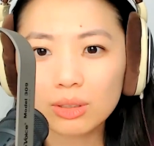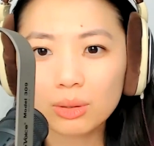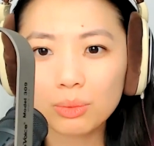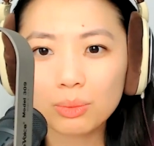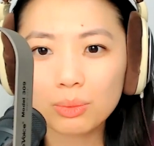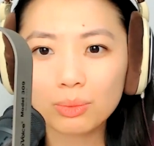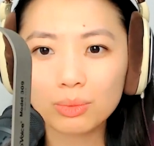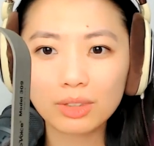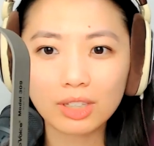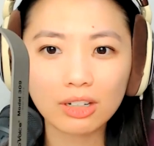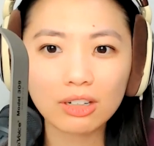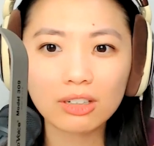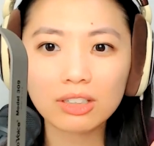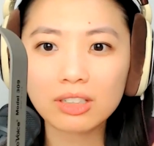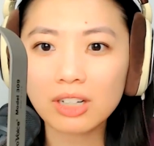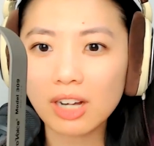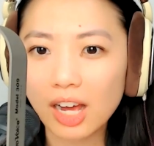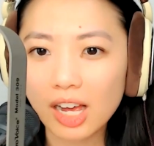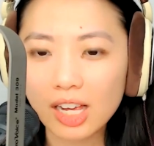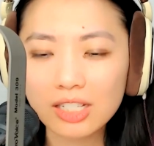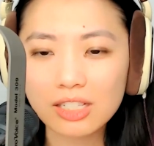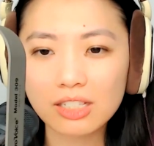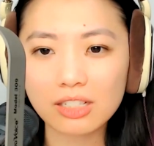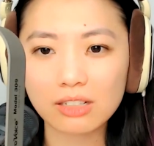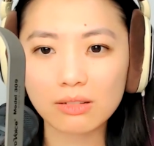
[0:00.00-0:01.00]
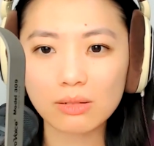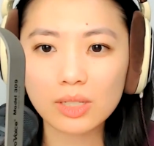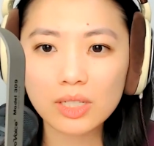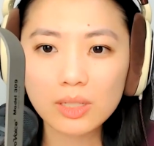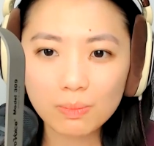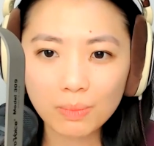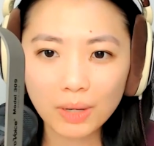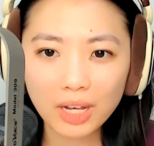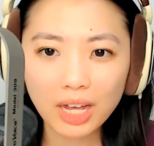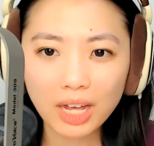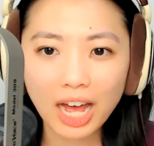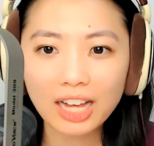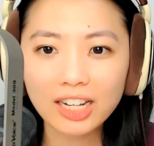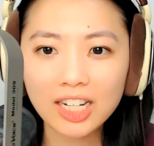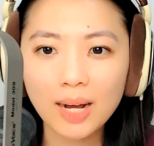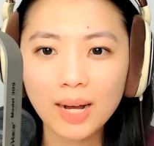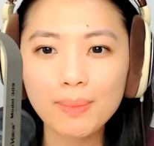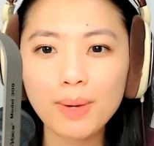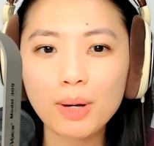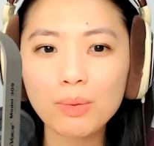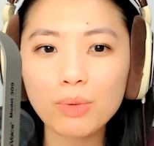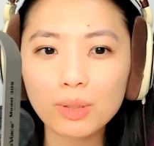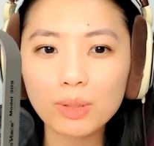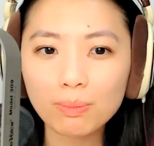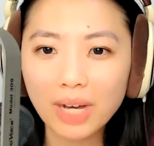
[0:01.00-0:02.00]
the, their costumes, but I come
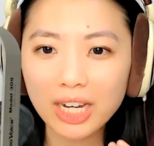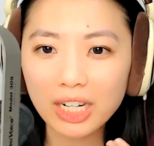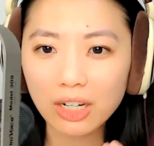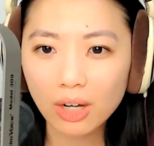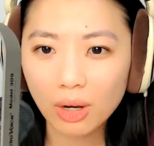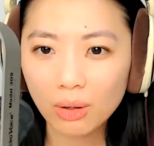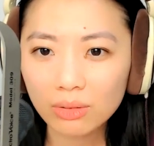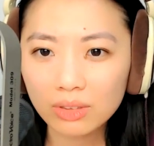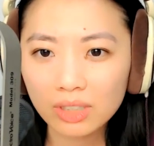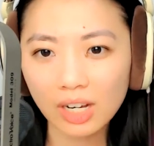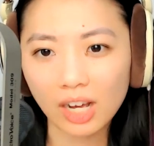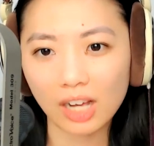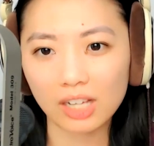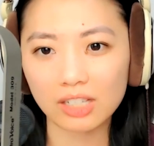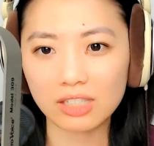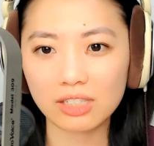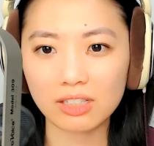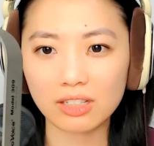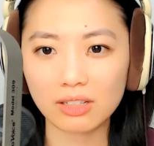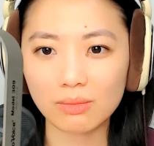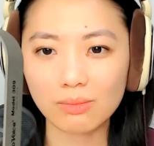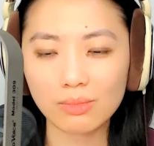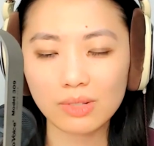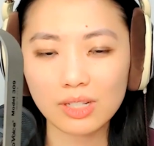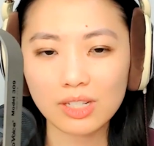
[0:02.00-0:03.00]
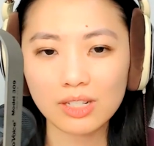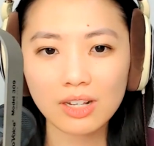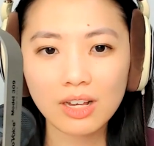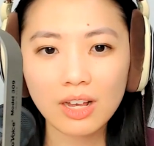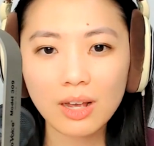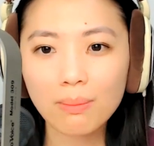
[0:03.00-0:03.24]
up with my own costumes